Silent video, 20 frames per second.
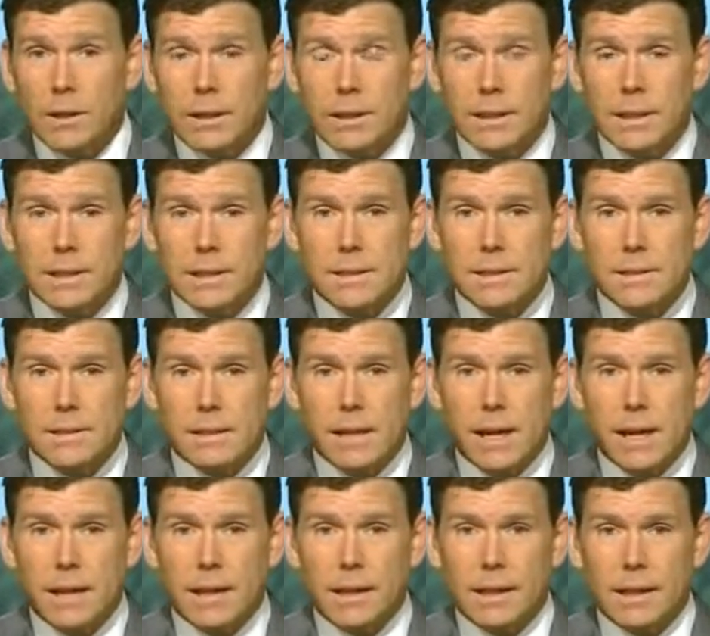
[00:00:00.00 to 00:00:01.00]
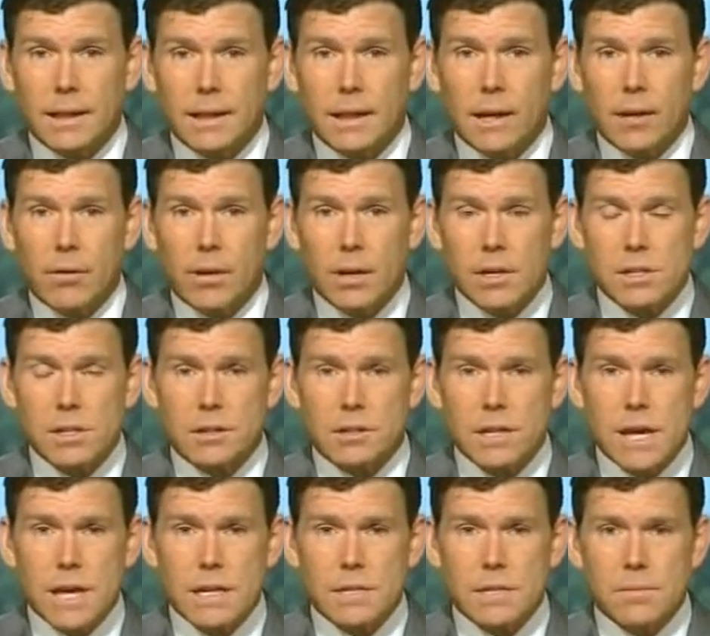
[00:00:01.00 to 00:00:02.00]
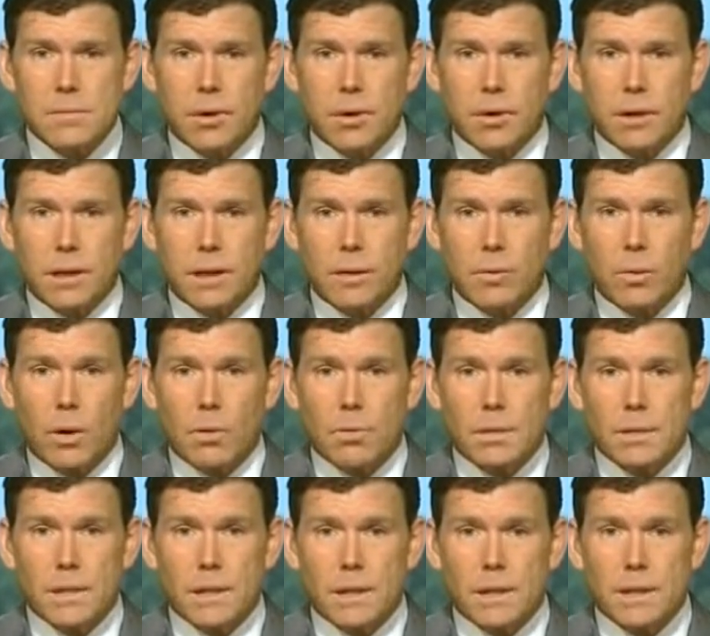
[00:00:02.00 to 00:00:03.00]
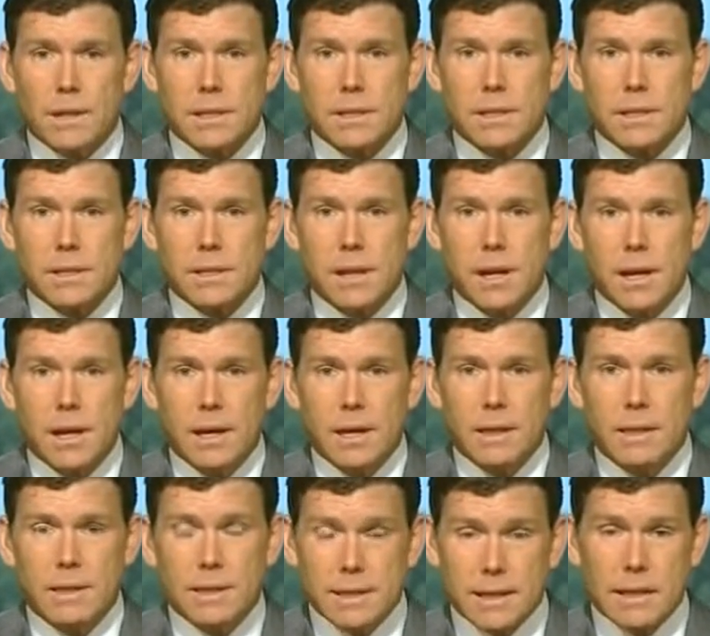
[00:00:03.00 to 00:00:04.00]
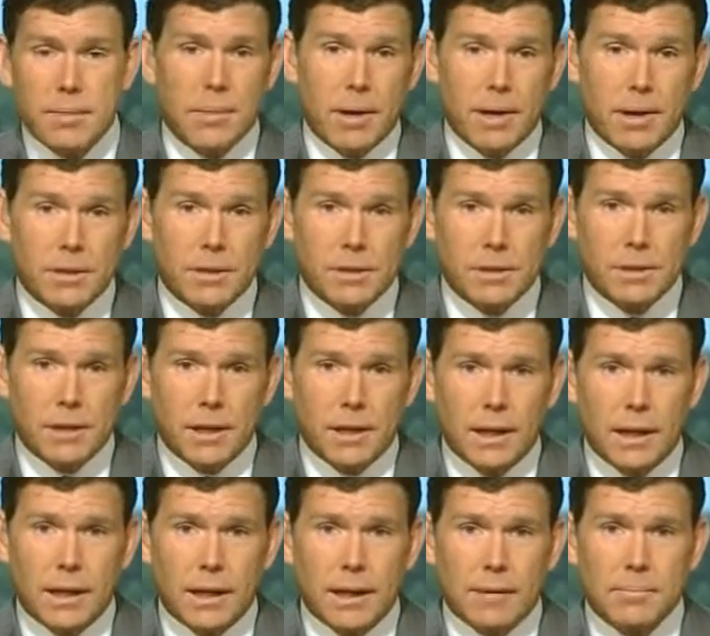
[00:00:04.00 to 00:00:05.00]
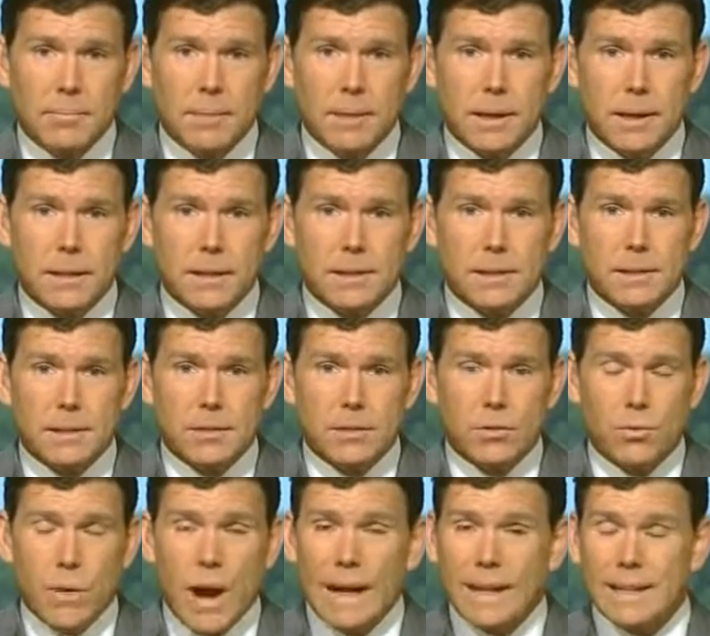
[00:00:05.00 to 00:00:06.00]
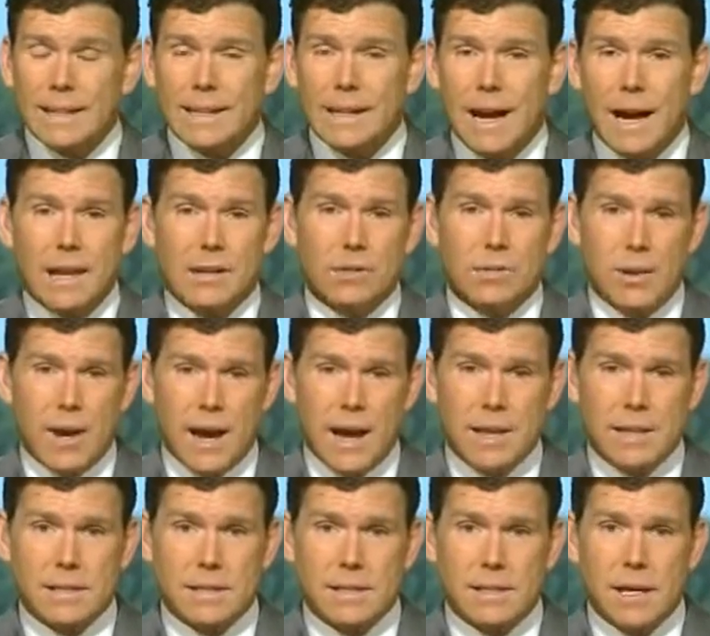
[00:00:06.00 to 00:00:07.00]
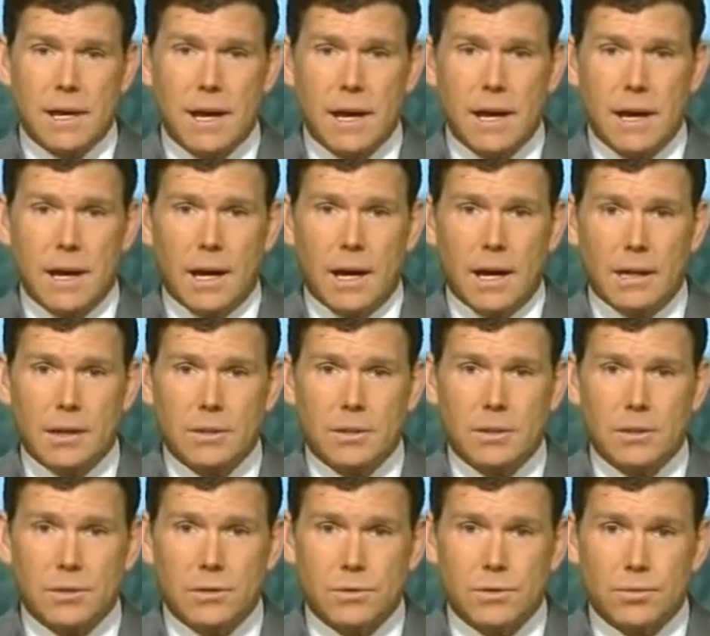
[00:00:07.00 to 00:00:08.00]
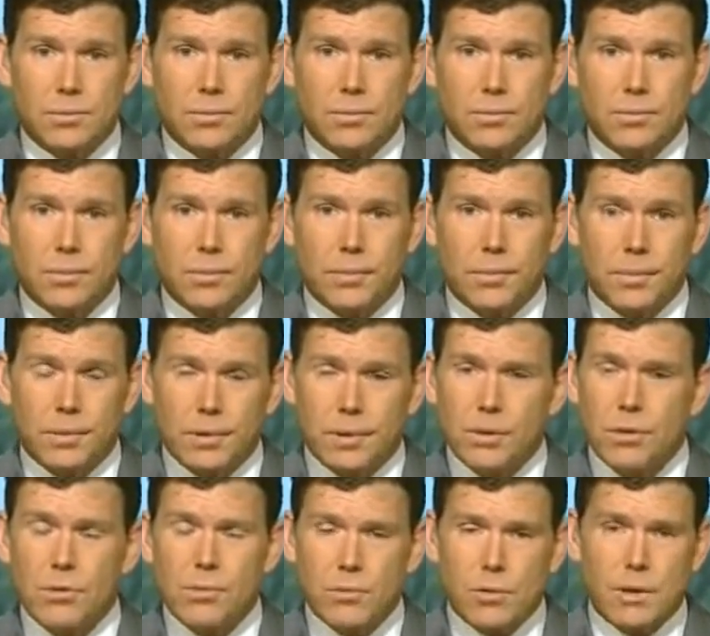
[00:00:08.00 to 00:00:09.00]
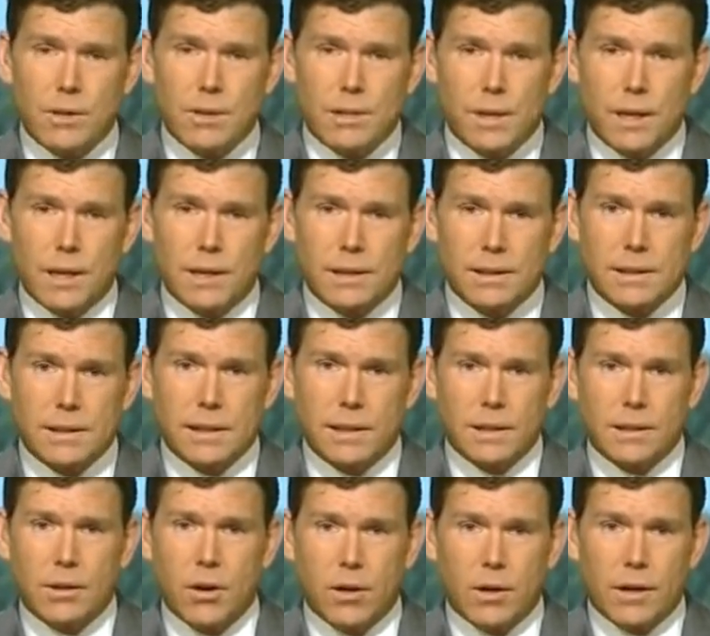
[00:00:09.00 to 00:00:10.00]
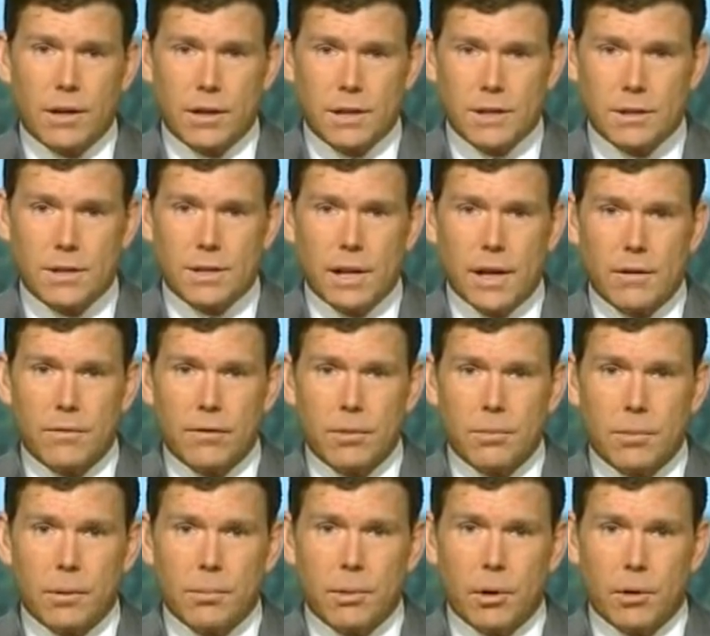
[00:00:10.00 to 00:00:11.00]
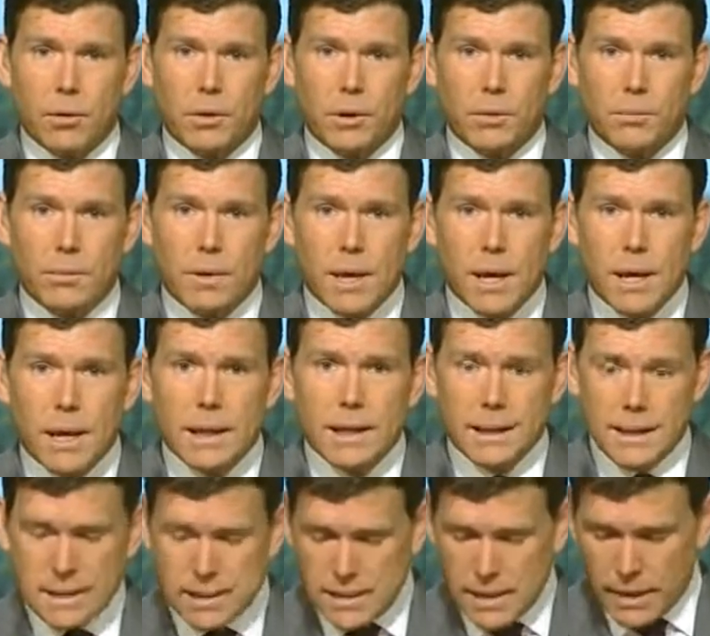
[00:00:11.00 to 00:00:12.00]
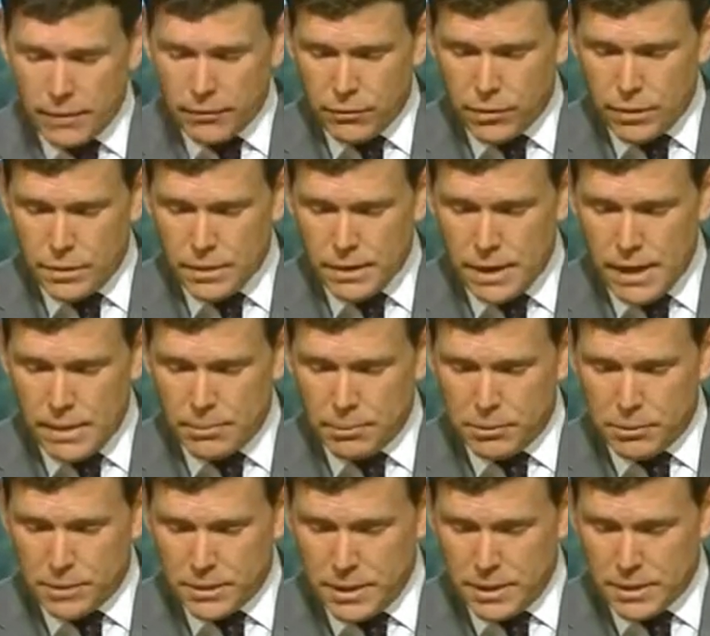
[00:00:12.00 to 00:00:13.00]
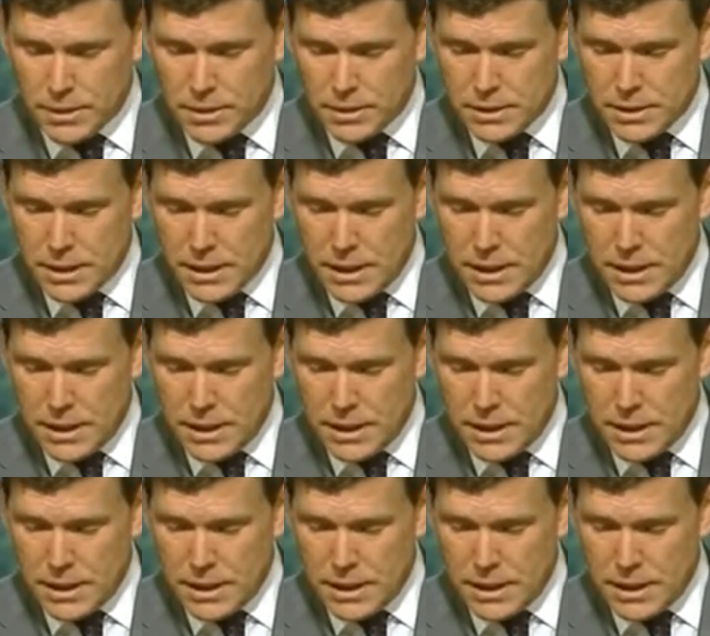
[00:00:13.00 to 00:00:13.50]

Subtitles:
Clinton said in congressional testimony, and what was in these emails. It's direct contrast to numerous things that Carney has said from the podium. Let's take, for example, this.